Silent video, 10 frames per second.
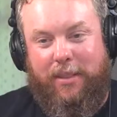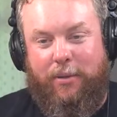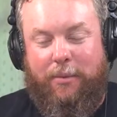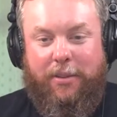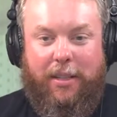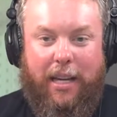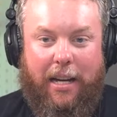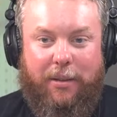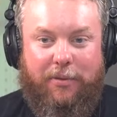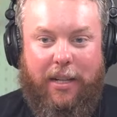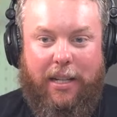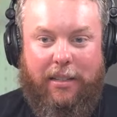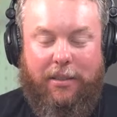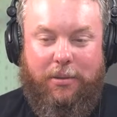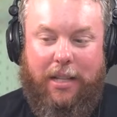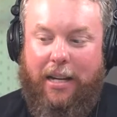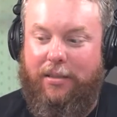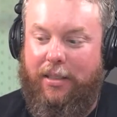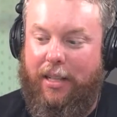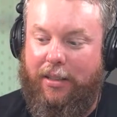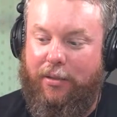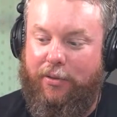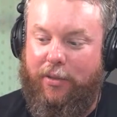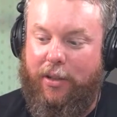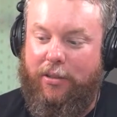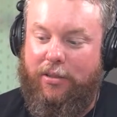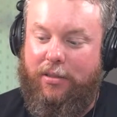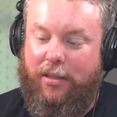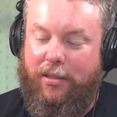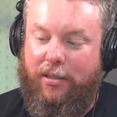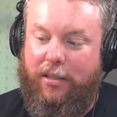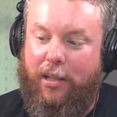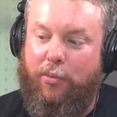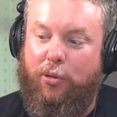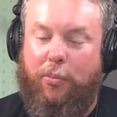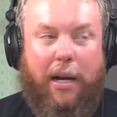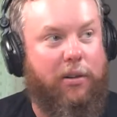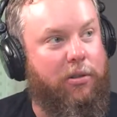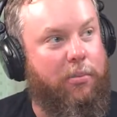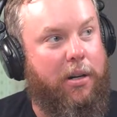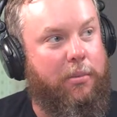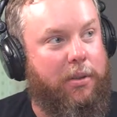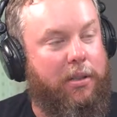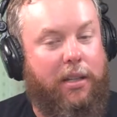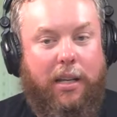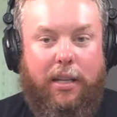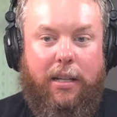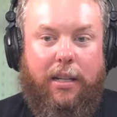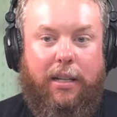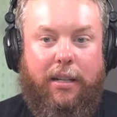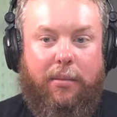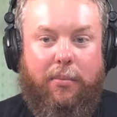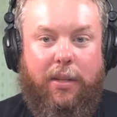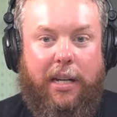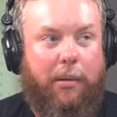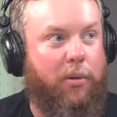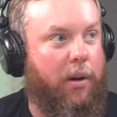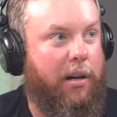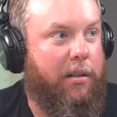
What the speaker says: For everything I can find, this was actually like the first double barrel bourbon that I'm aware